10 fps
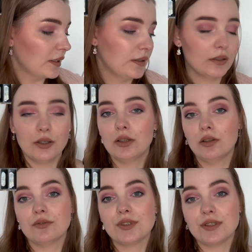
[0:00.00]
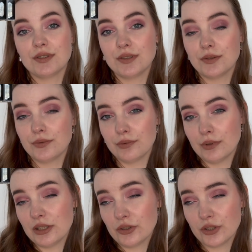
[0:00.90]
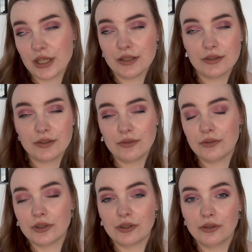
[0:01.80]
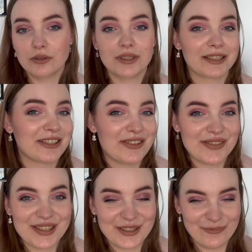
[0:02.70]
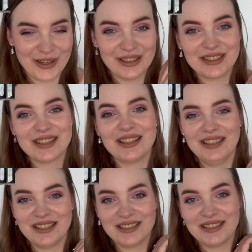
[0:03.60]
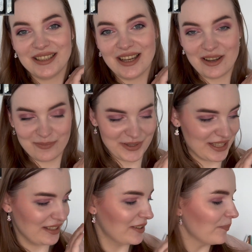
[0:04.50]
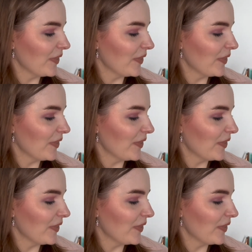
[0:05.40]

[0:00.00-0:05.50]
and all of these 3 shades were like in this palette last update.